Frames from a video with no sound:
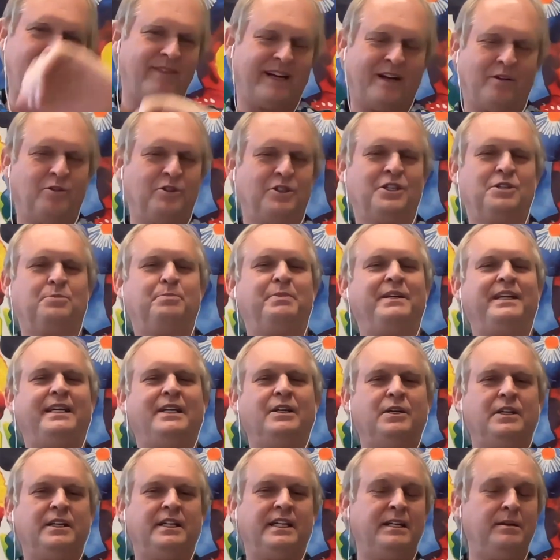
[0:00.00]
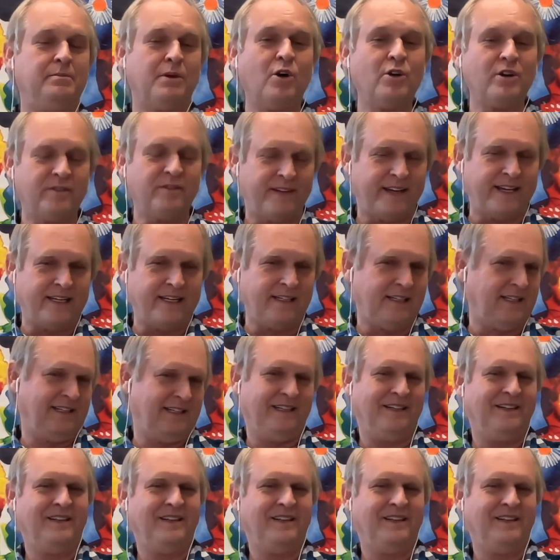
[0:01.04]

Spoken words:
it, I will just be demotivated.